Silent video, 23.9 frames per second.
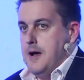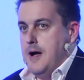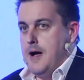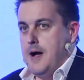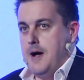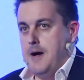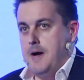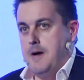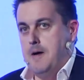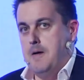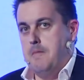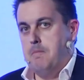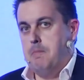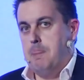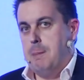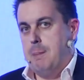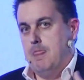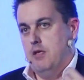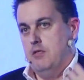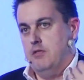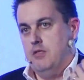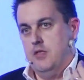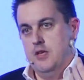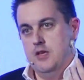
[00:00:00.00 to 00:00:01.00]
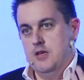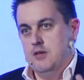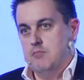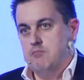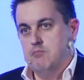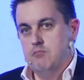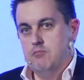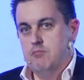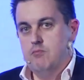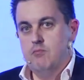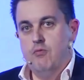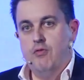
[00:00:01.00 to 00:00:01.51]
The
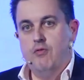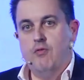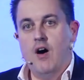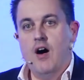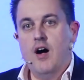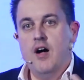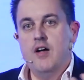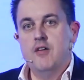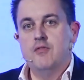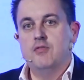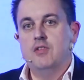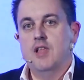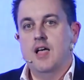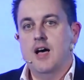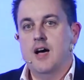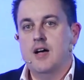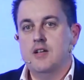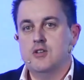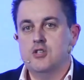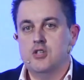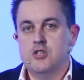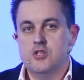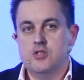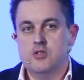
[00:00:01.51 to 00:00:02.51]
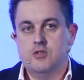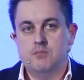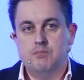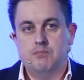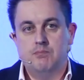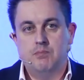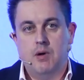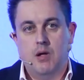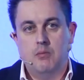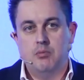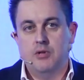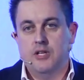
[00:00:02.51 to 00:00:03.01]
5
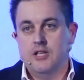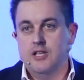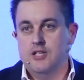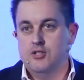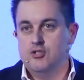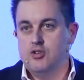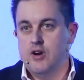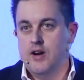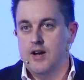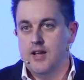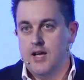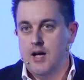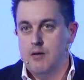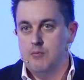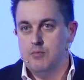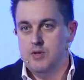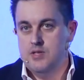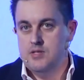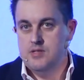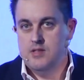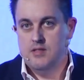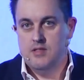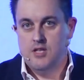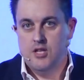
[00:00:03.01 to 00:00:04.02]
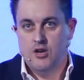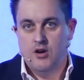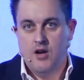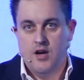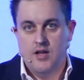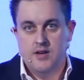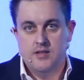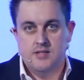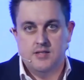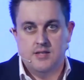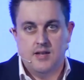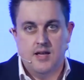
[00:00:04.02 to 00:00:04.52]
largest publicly traded companies in the
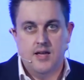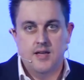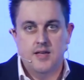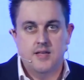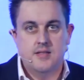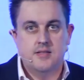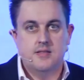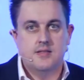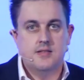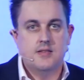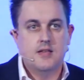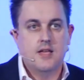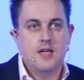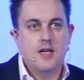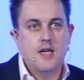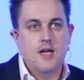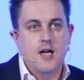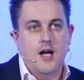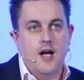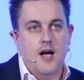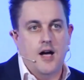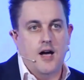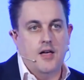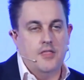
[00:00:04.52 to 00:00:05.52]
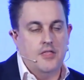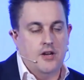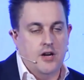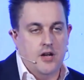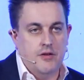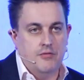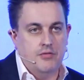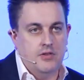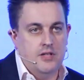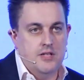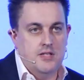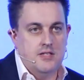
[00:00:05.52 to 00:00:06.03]
United States that
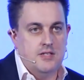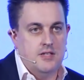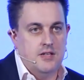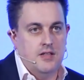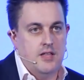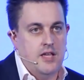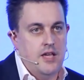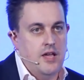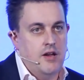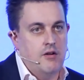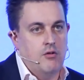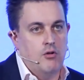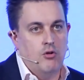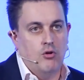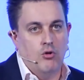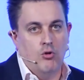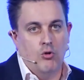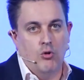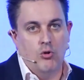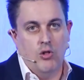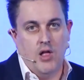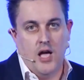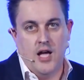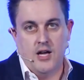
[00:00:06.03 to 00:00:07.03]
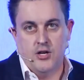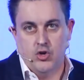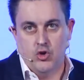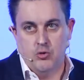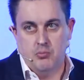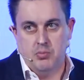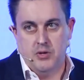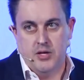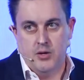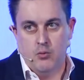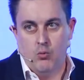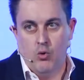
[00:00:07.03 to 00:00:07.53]
I've listed there all
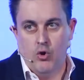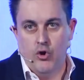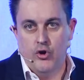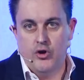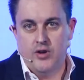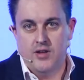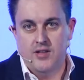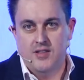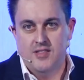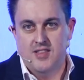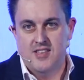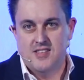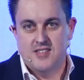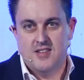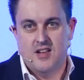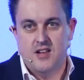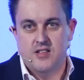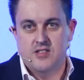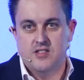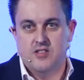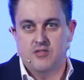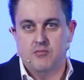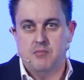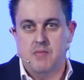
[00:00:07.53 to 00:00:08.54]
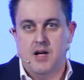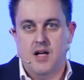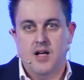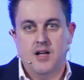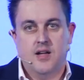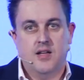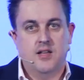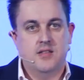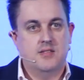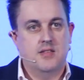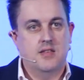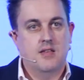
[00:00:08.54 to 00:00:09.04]
arguably work in these kinds of
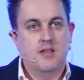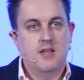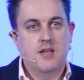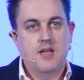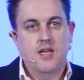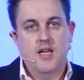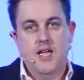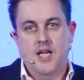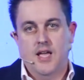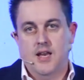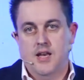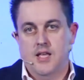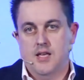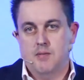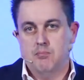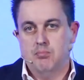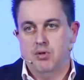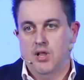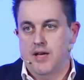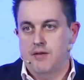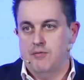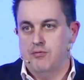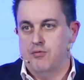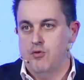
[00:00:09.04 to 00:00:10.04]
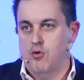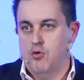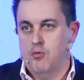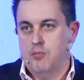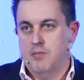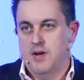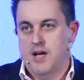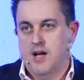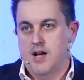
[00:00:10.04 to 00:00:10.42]
markets any platform